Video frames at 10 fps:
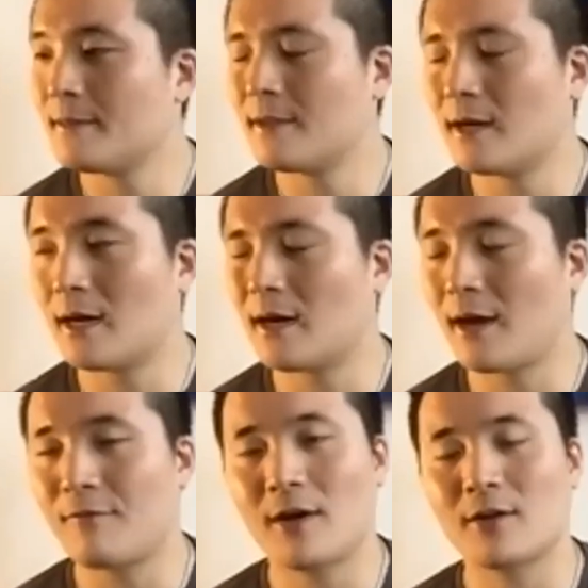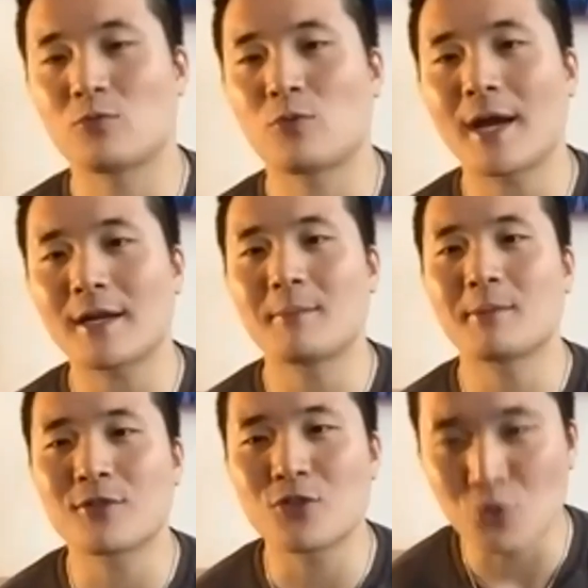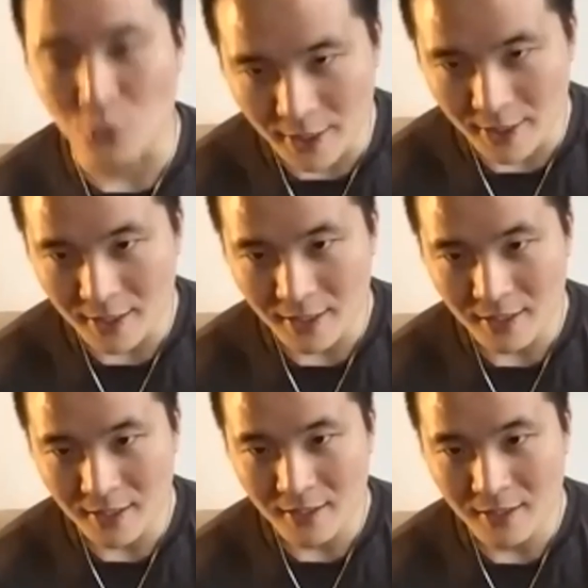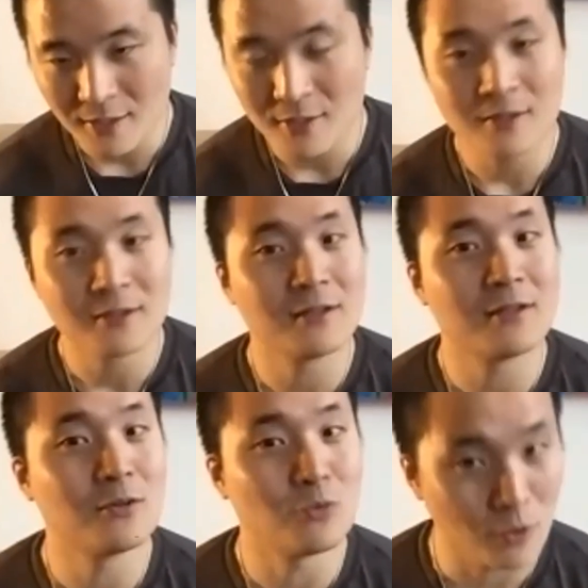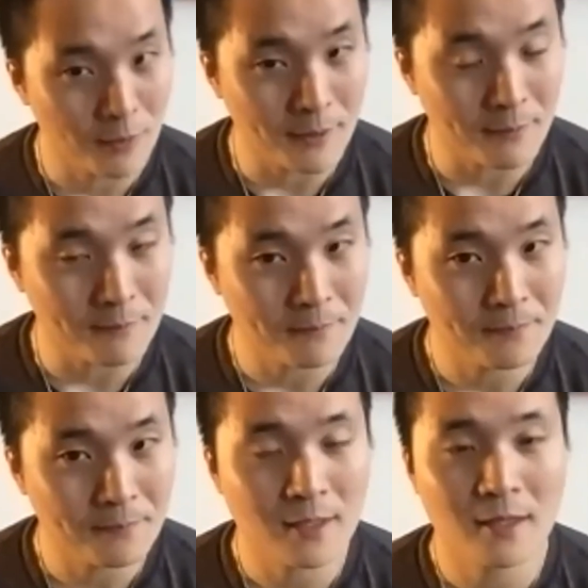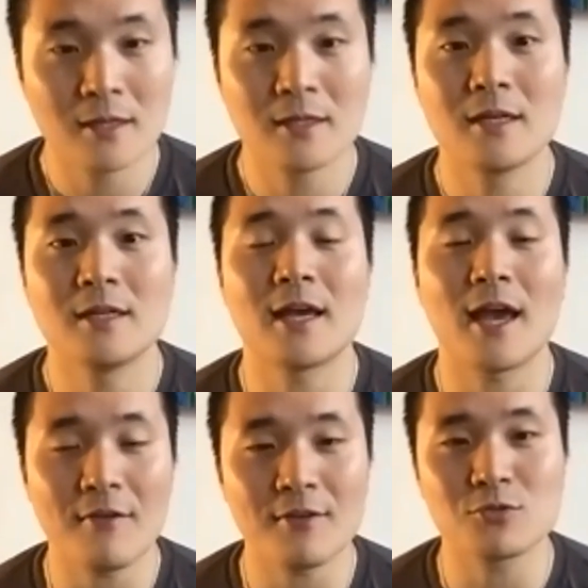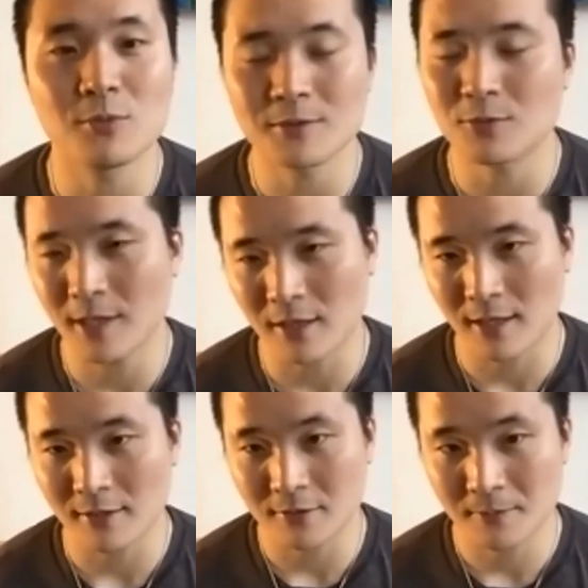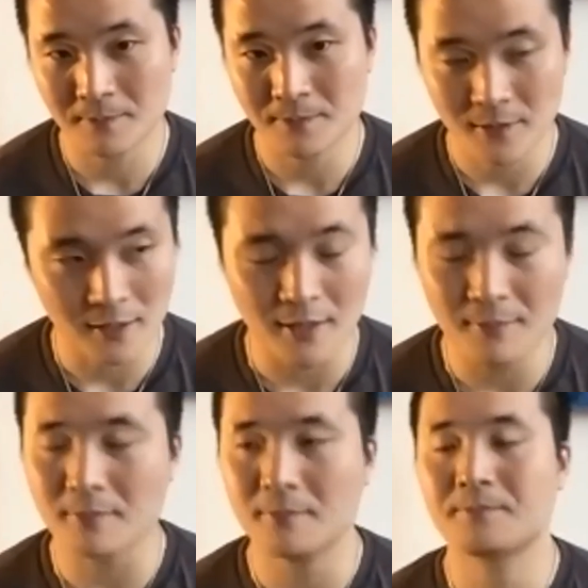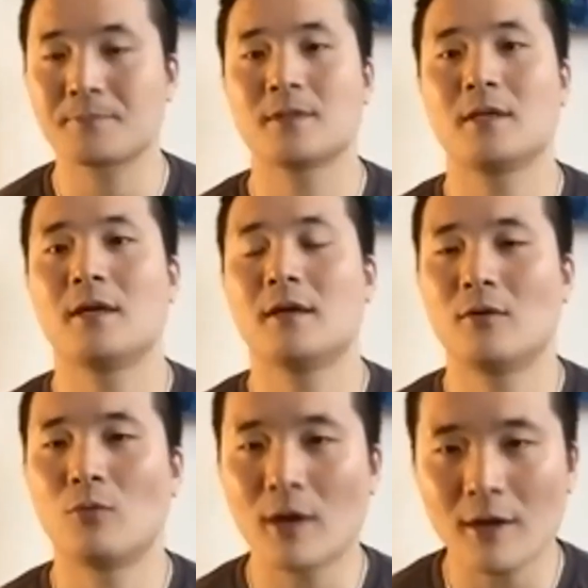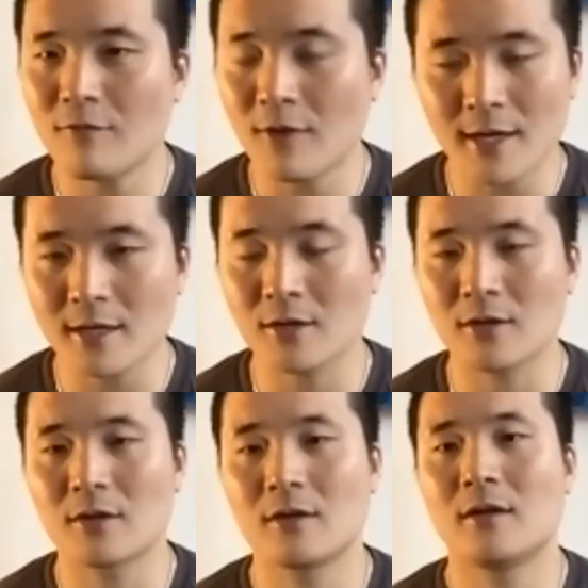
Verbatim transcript: I fought rank number 3 woman, the heaviest woman's weight class. Okay. When I'm fighting her,